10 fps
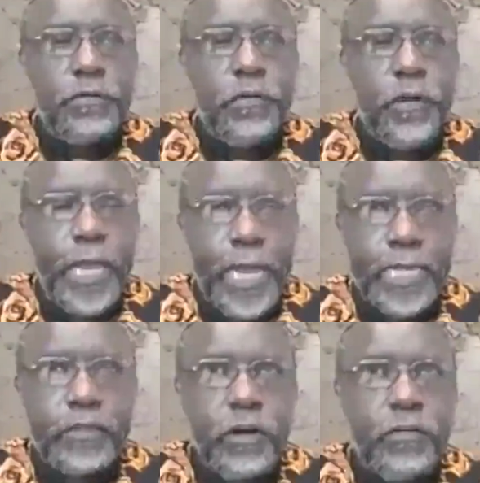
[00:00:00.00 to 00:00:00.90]
For
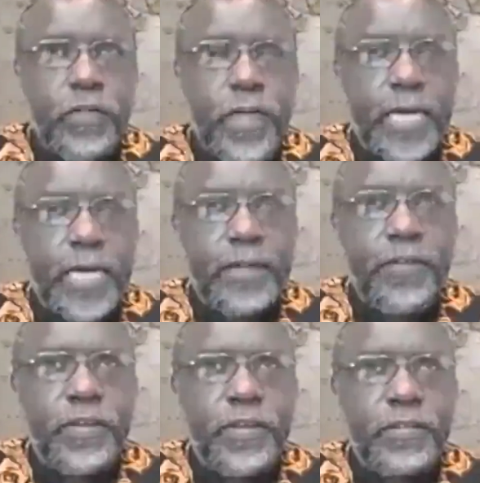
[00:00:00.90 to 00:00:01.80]
each of the
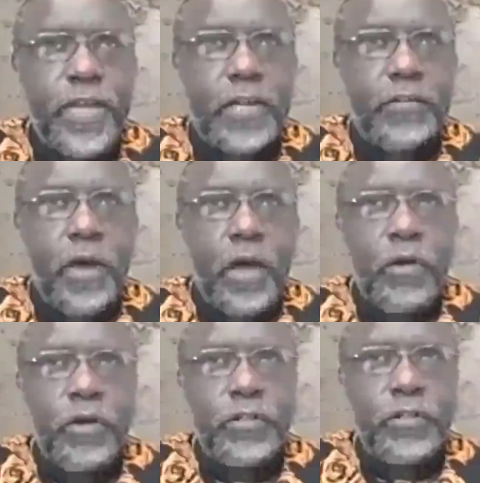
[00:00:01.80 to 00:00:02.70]
activities that you are
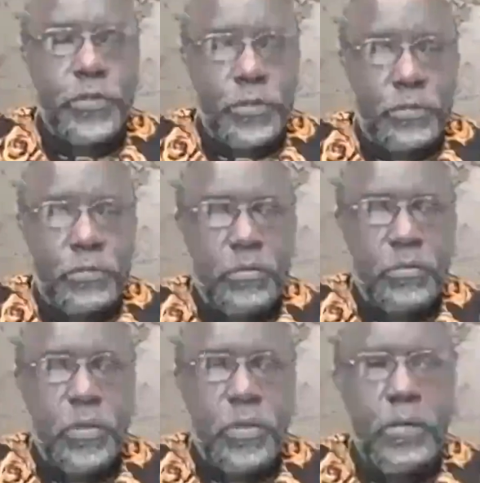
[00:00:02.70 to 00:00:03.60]
going to do,
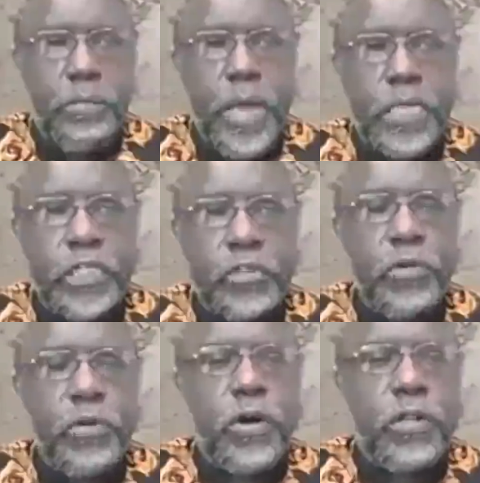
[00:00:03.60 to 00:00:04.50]
make
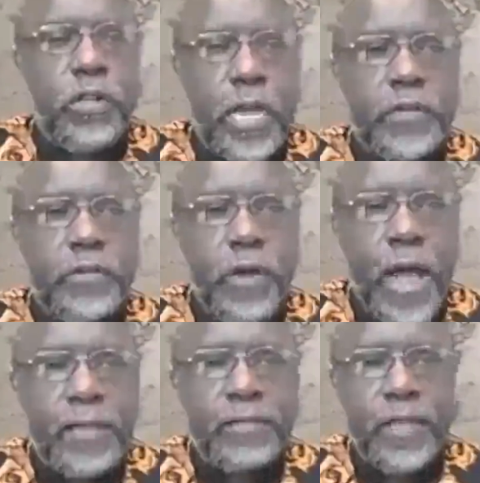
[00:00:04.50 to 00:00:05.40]
sure that you
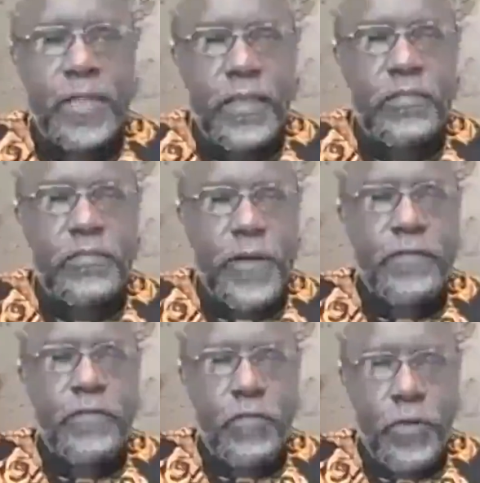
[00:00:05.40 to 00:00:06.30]
answer these
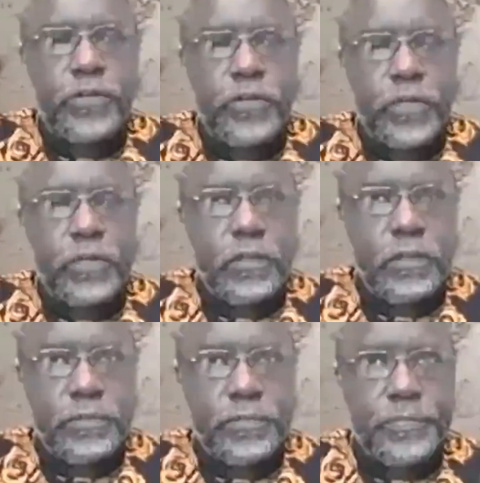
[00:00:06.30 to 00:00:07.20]
5 questions.
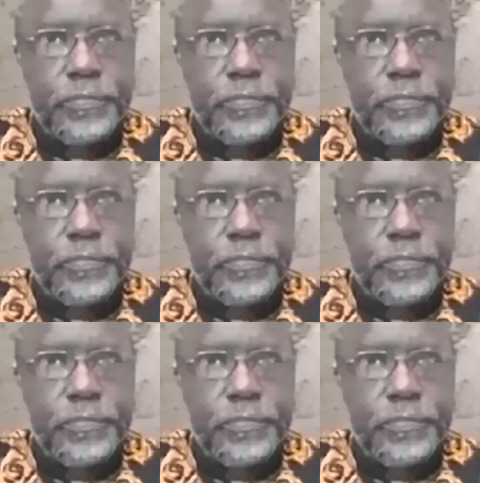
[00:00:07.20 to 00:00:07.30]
